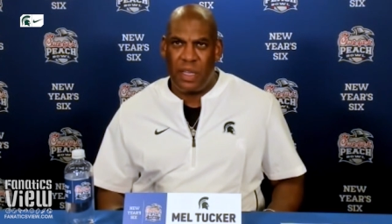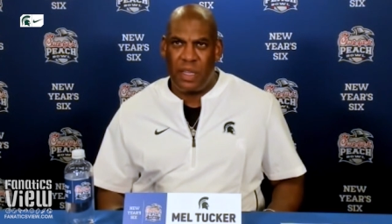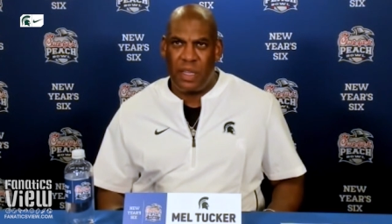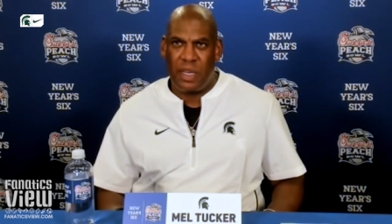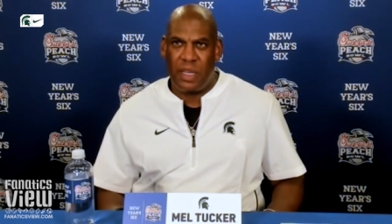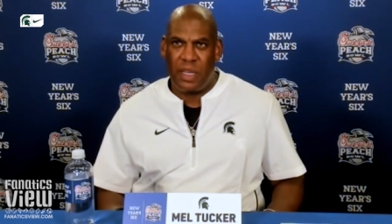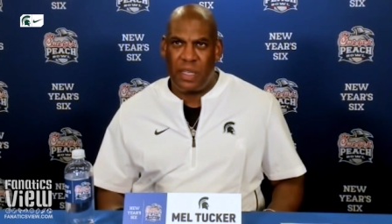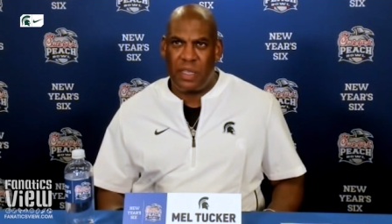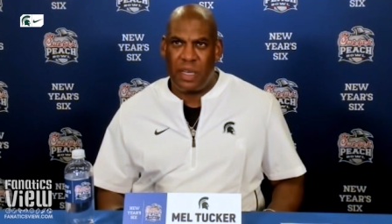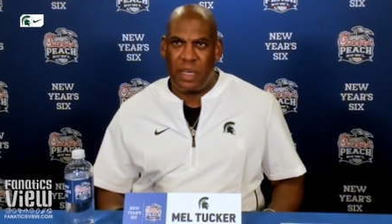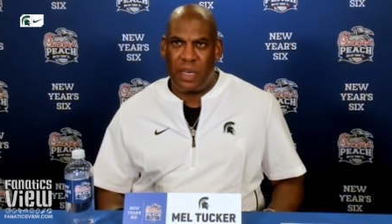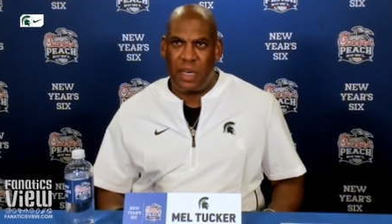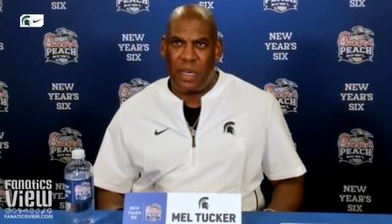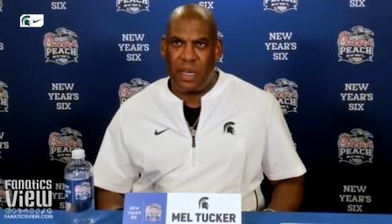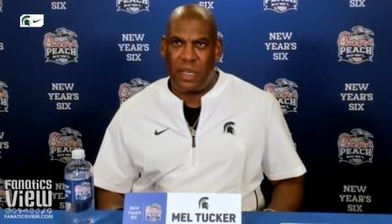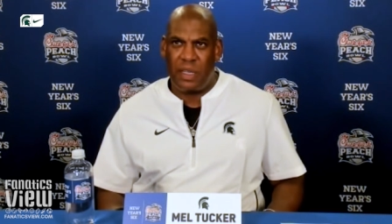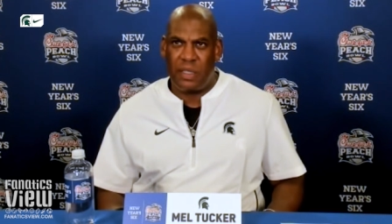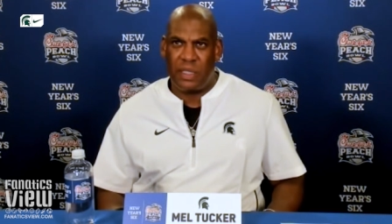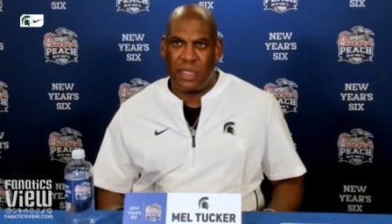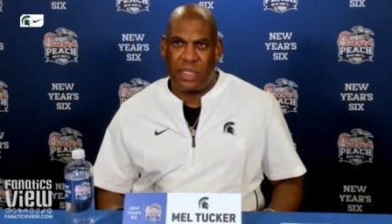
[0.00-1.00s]
That,
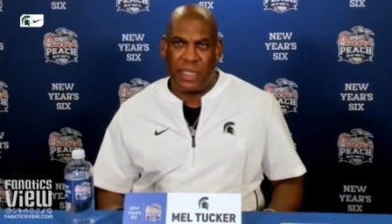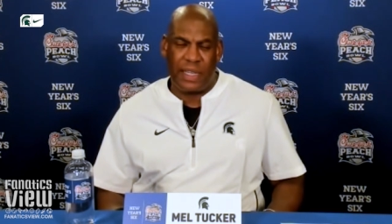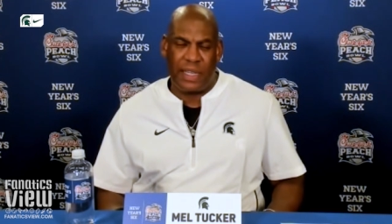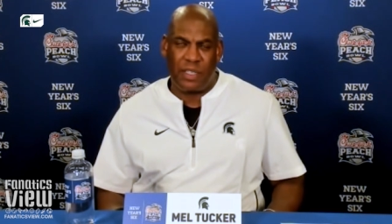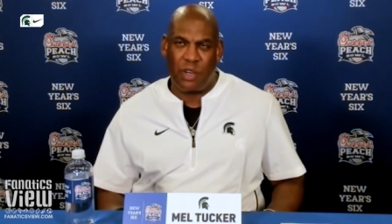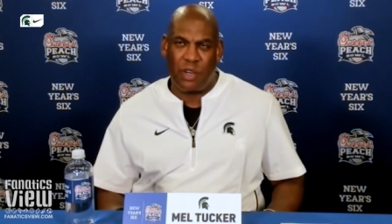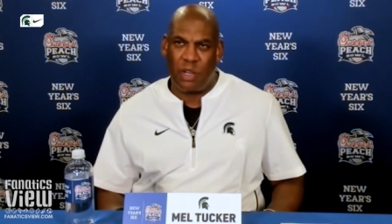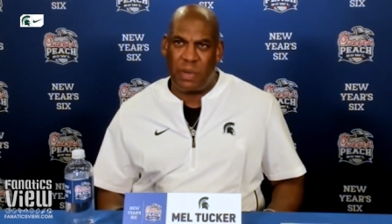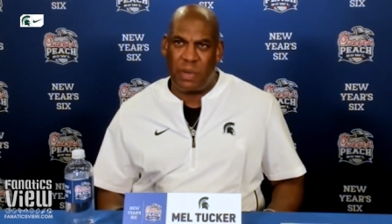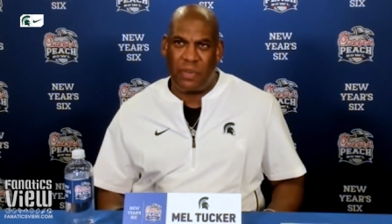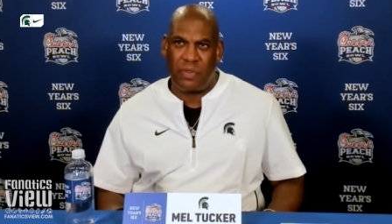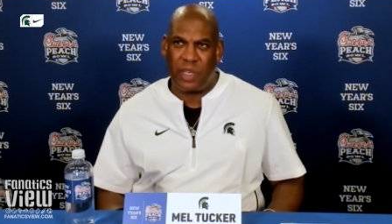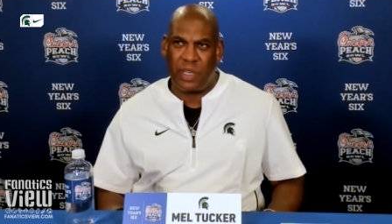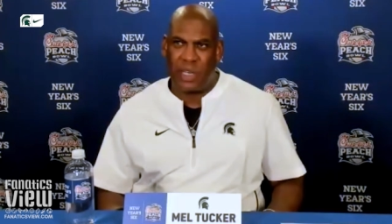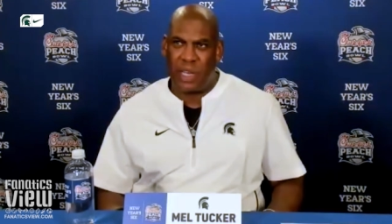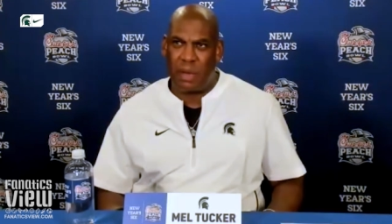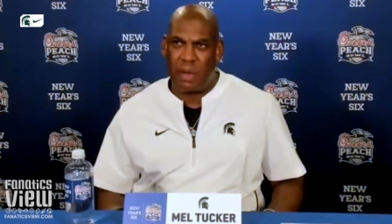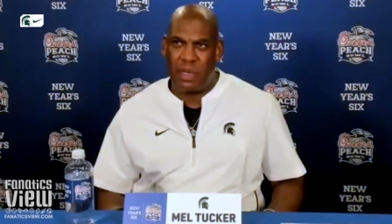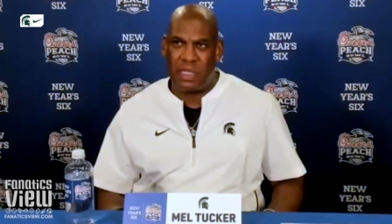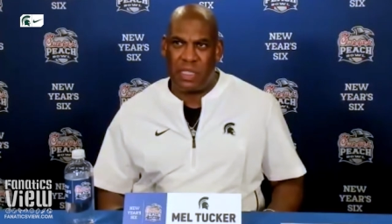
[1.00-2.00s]
uh, and I told him after
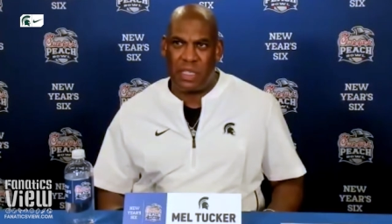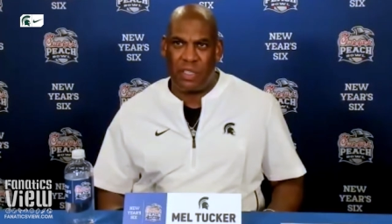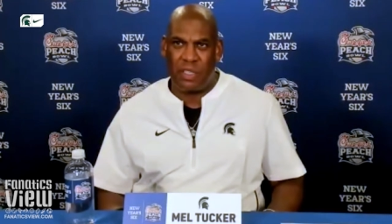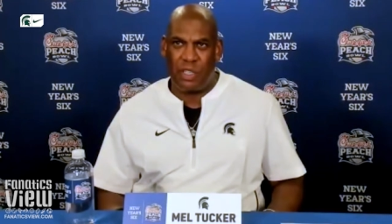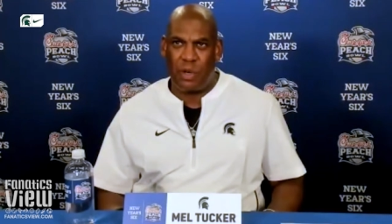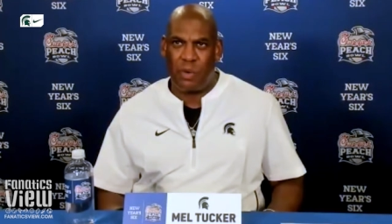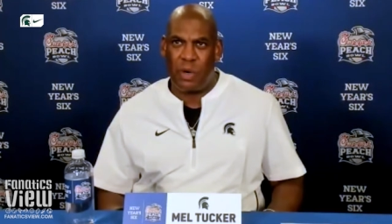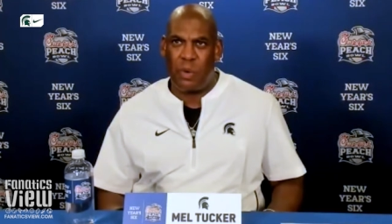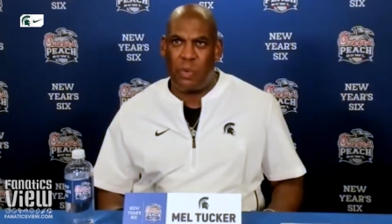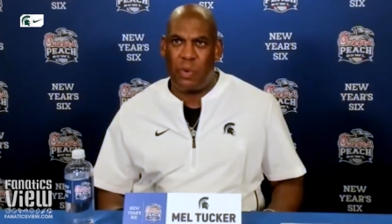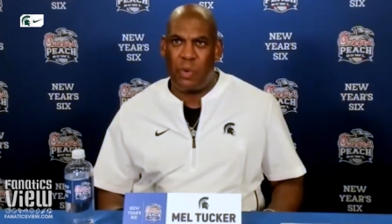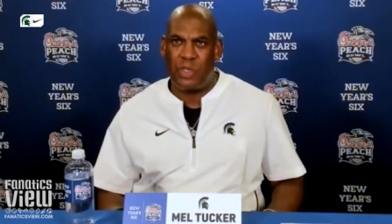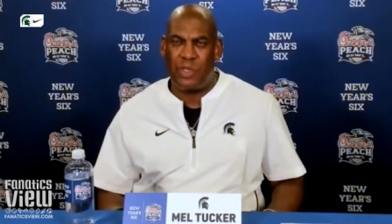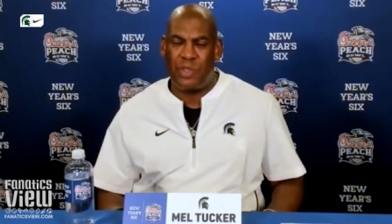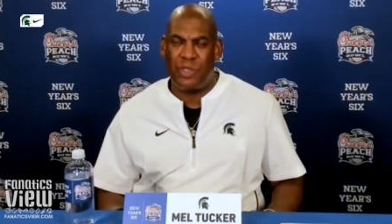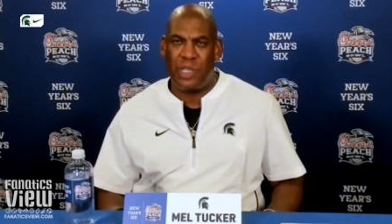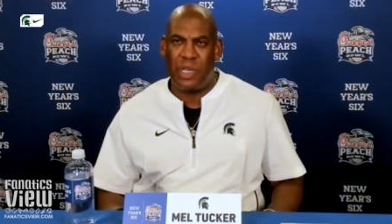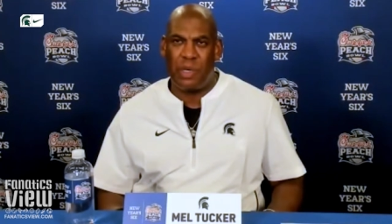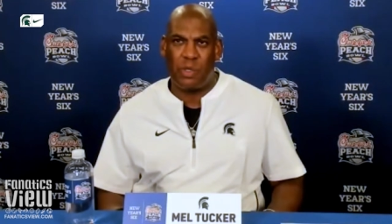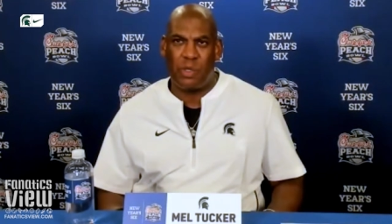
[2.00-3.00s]
the game, I said, you know what, what
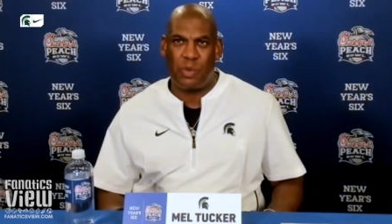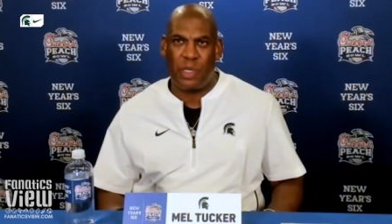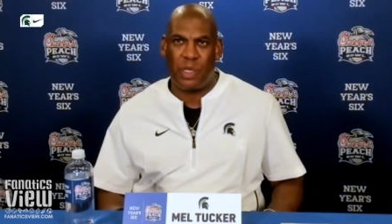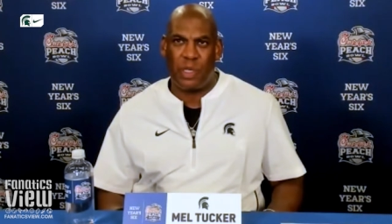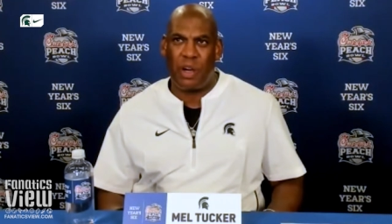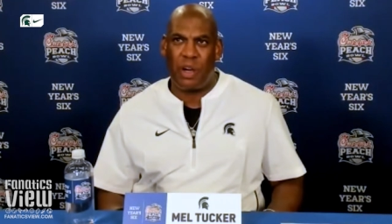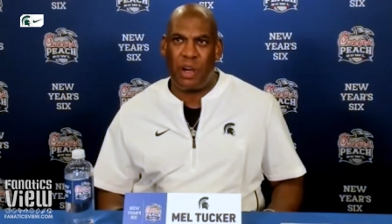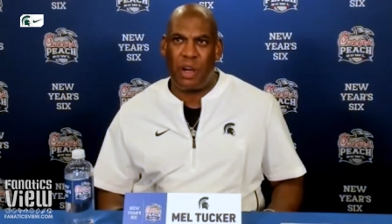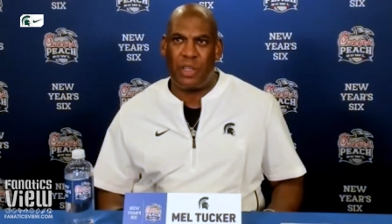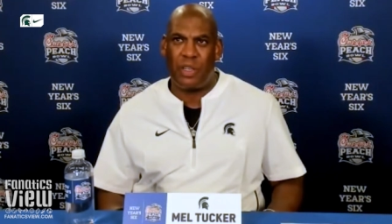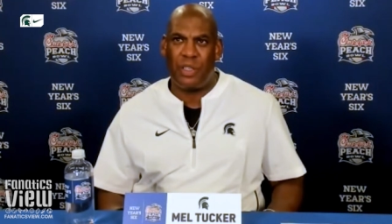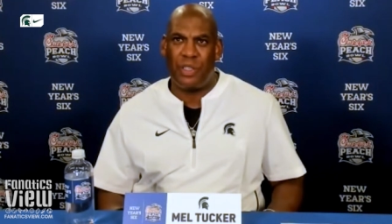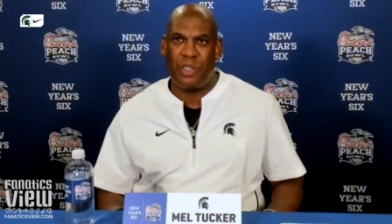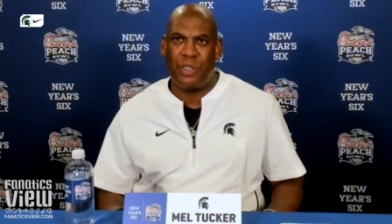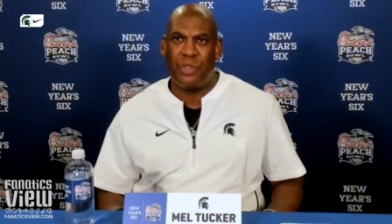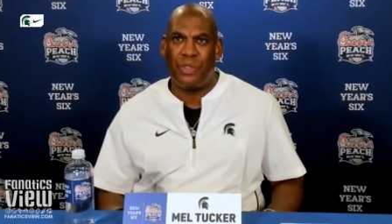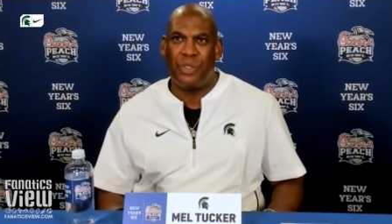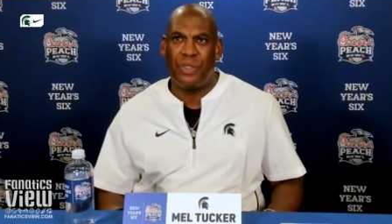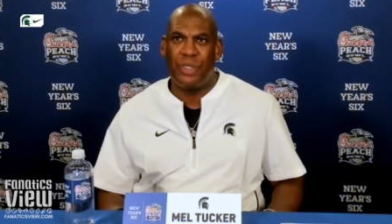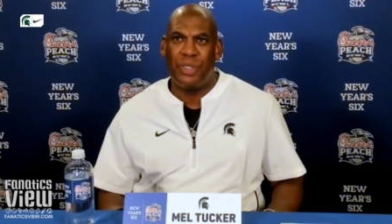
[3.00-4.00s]
you did was really hard to do,